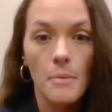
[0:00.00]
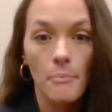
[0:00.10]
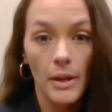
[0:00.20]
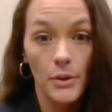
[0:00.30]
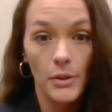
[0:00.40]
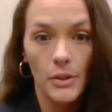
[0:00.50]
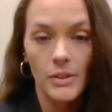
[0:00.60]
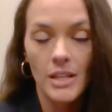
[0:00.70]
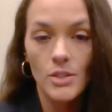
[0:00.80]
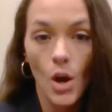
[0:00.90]
better known
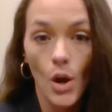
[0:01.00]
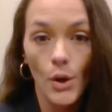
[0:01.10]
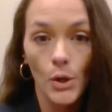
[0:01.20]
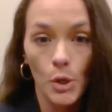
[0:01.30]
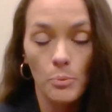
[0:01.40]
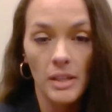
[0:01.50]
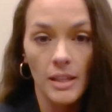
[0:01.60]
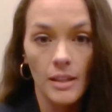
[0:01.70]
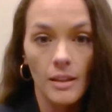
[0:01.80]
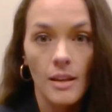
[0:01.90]
as
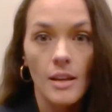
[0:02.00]
ROP,